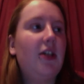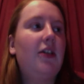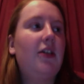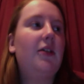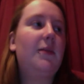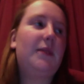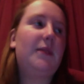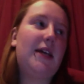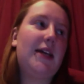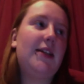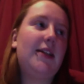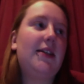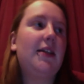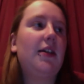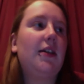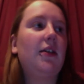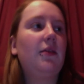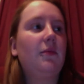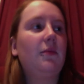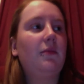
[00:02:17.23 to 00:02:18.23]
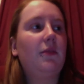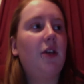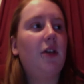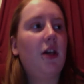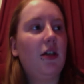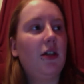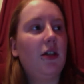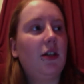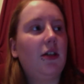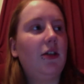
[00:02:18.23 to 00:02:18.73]
come Dancer, come
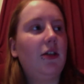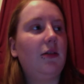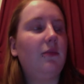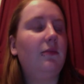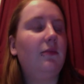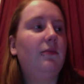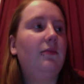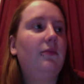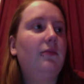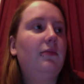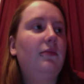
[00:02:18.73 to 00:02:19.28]
Donner, come